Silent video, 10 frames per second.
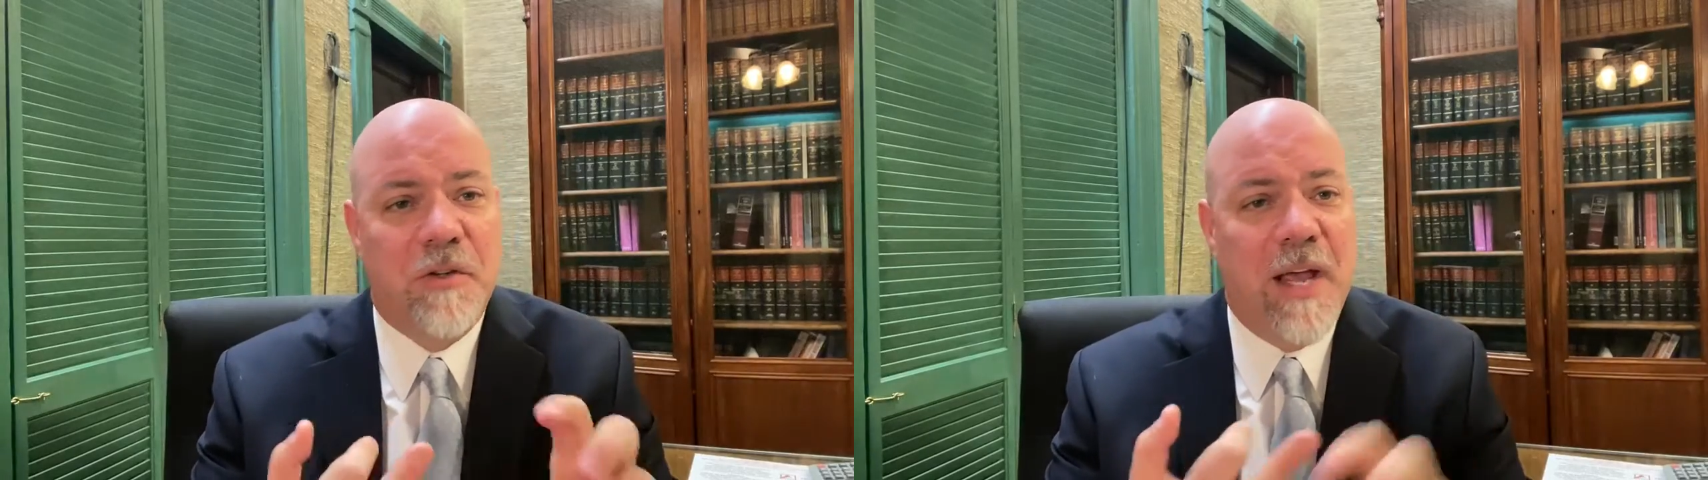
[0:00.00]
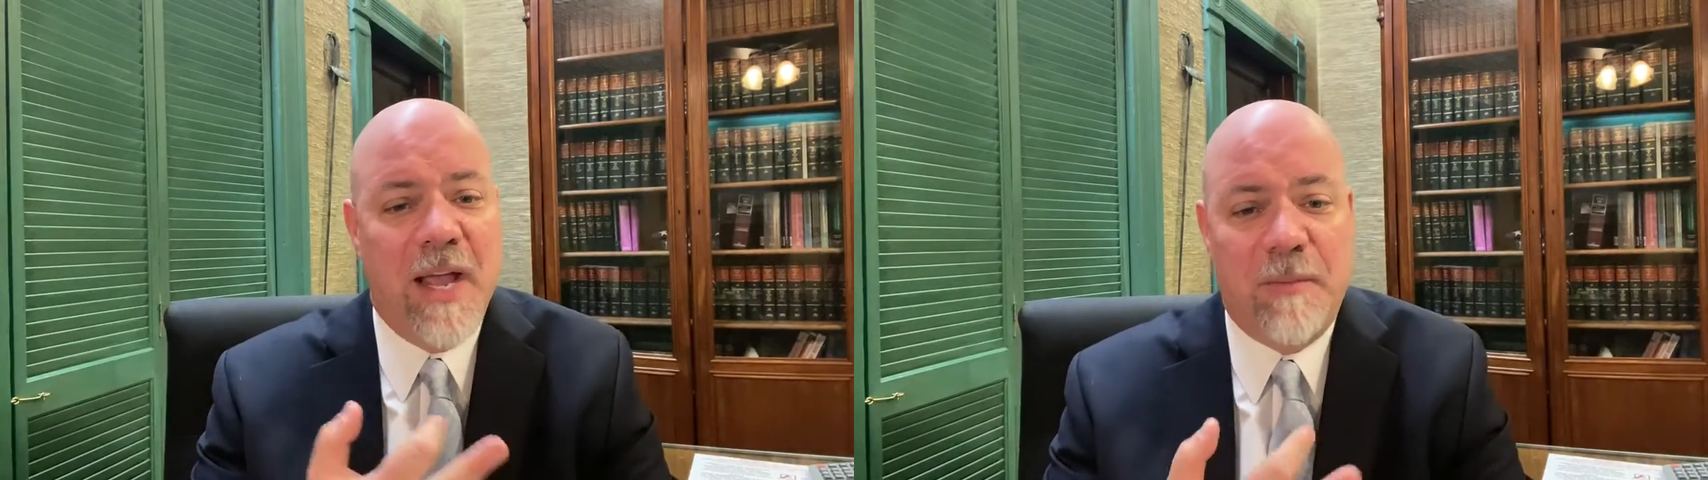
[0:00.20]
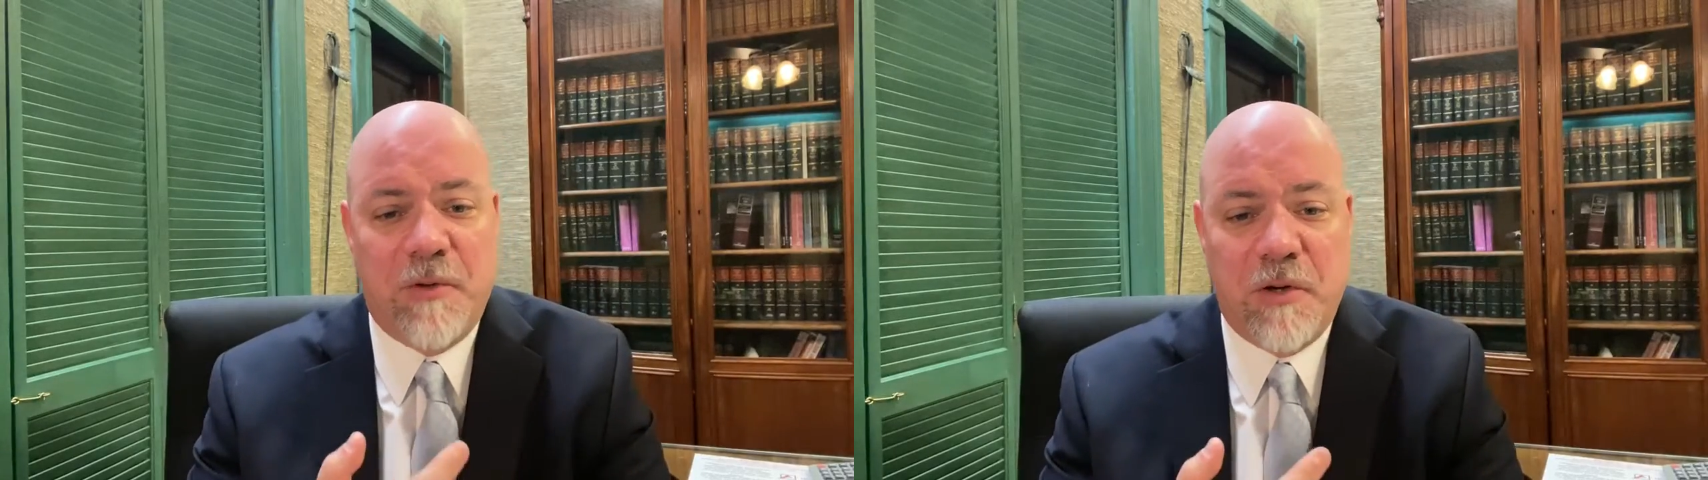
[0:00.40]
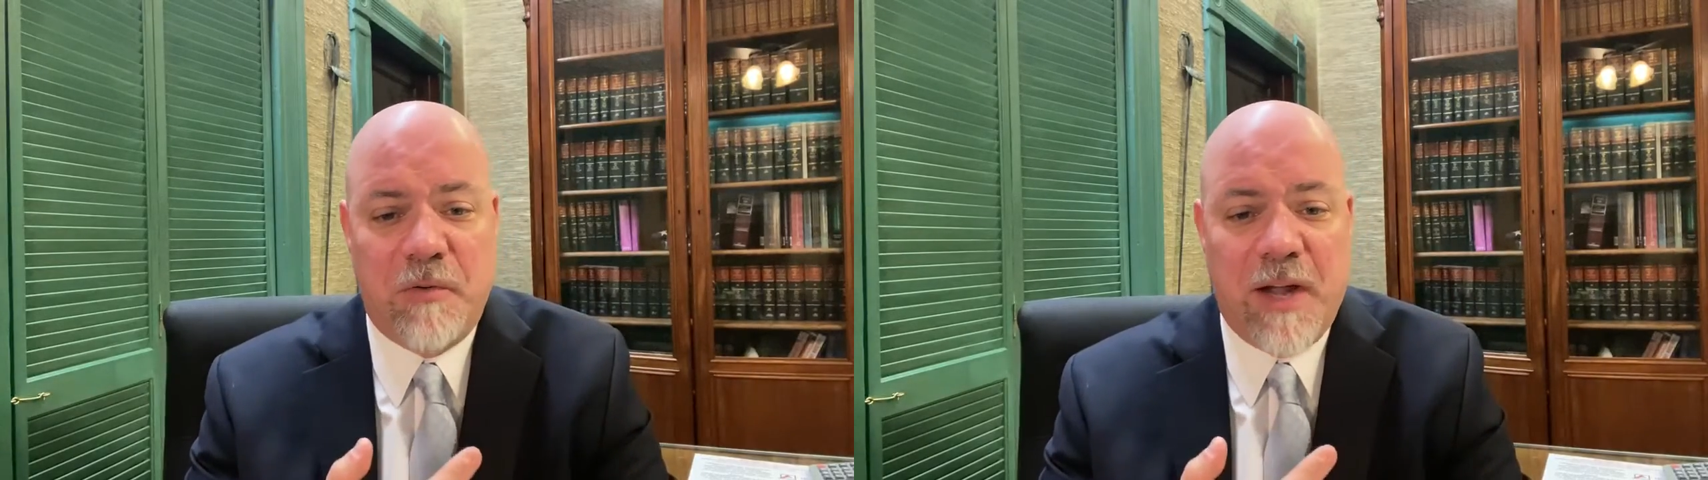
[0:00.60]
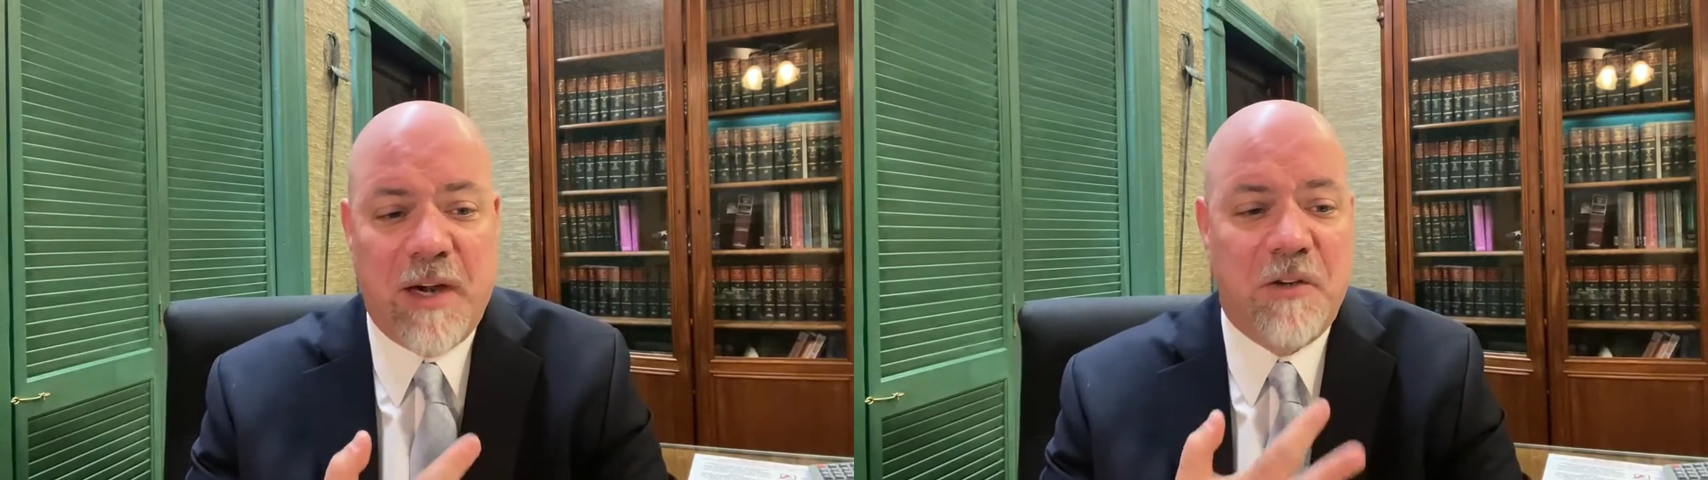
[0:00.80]
to amateur
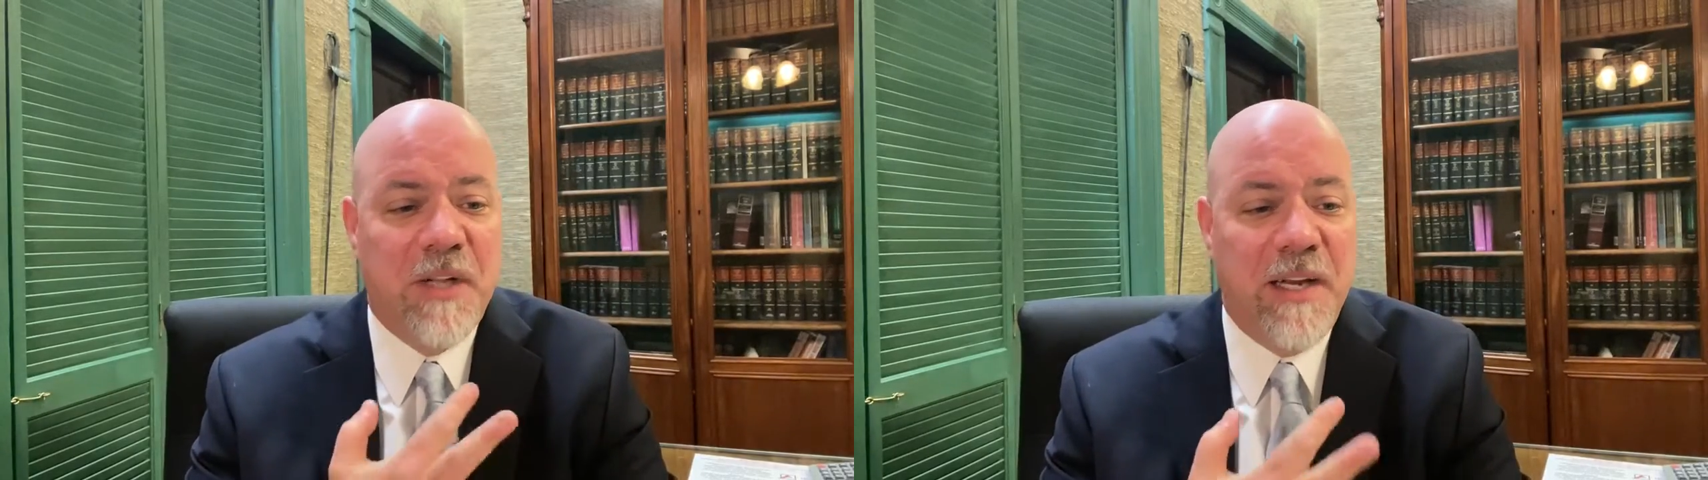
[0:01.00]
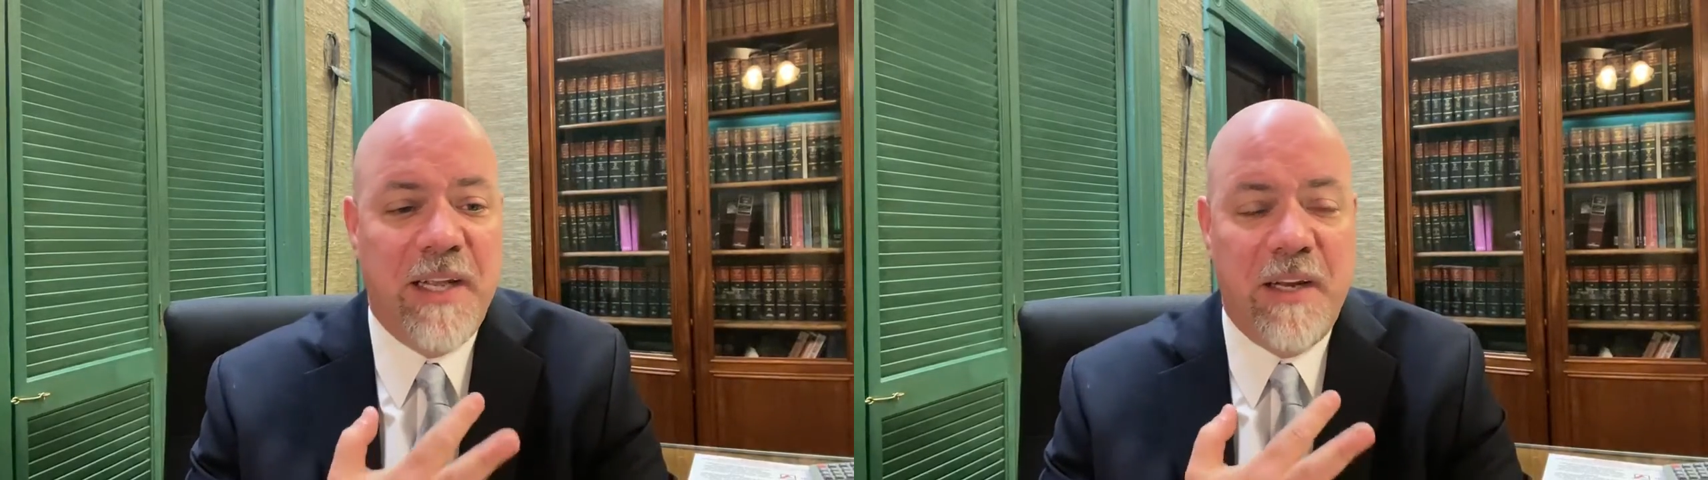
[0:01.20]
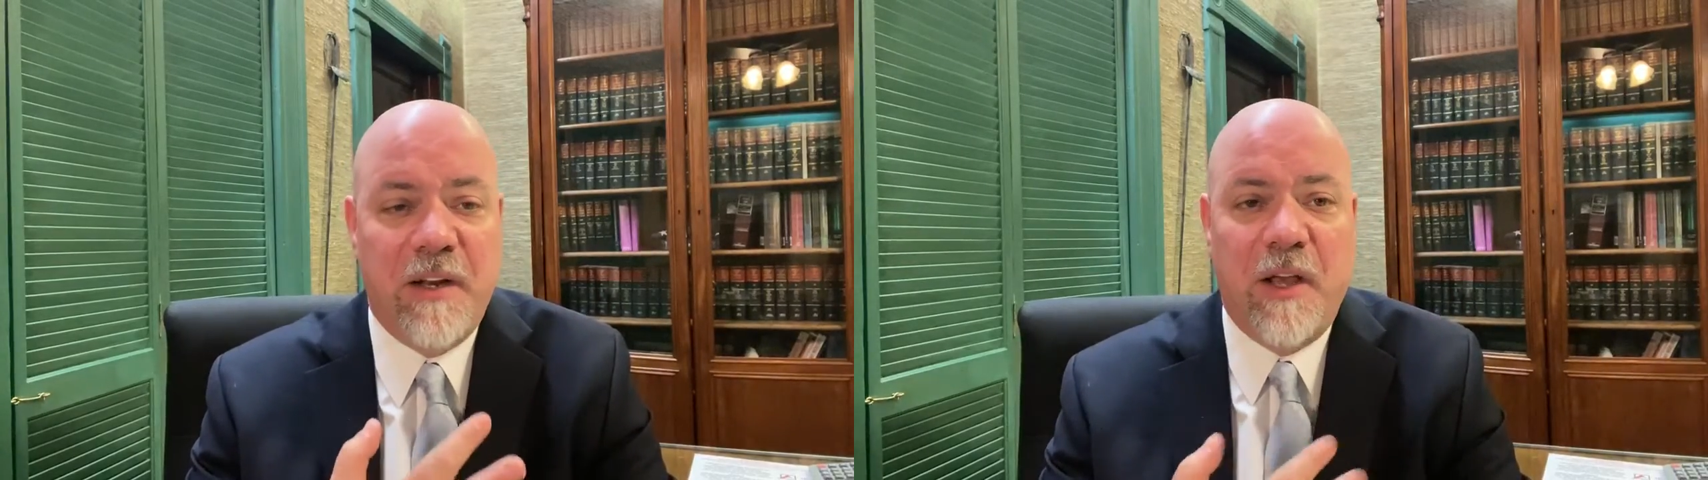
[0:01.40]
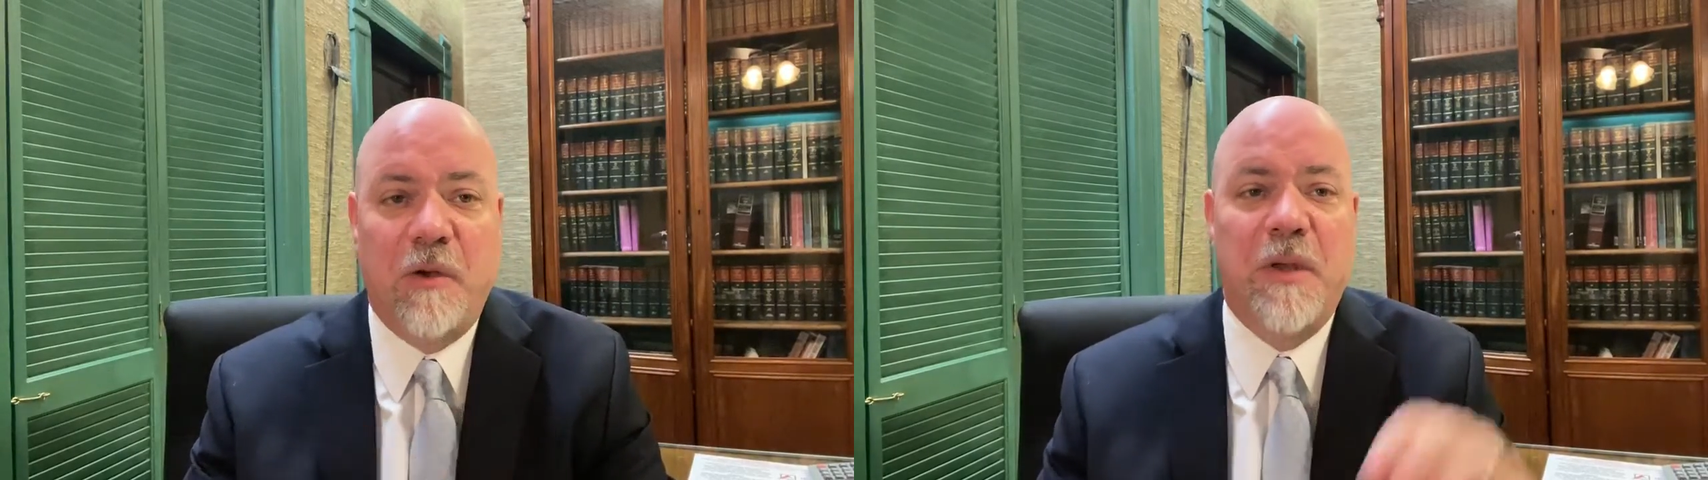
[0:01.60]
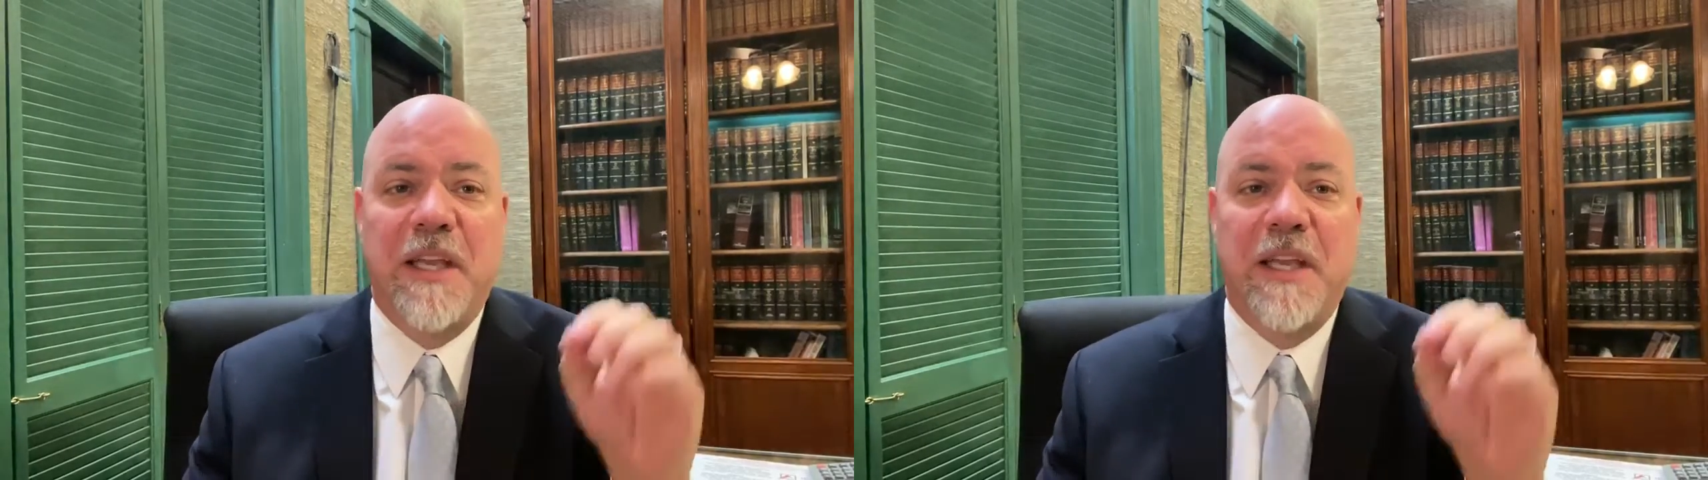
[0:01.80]
riders, they need to know.